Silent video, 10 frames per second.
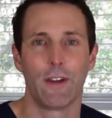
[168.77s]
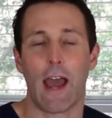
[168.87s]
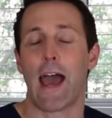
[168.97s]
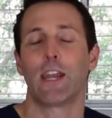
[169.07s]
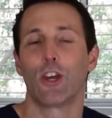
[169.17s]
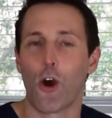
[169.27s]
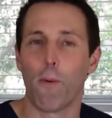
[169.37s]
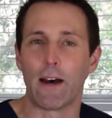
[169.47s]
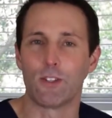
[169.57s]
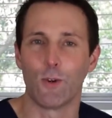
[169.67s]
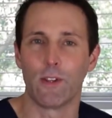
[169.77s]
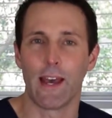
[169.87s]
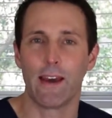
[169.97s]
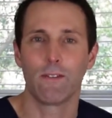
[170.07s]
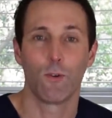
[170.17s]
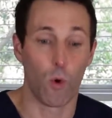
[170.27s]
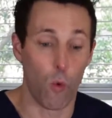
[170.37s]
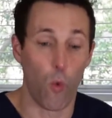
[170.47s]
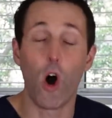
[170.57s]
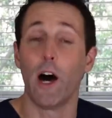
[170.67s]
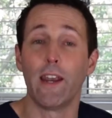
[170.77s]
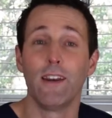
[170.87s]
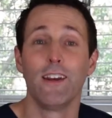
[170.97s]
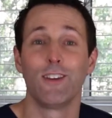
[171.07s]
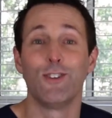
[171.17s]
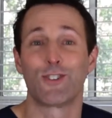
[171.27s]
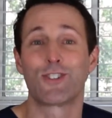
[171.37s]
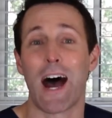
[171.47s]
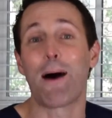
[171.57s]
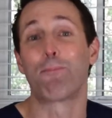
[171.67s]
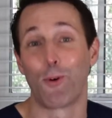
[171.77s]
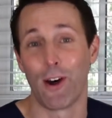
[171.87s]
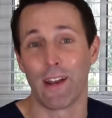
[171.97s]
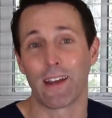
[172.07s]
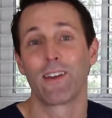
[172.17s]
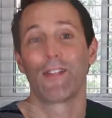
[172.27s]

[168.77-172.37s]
Now, how do you go about doing that? Well, one, you stop running.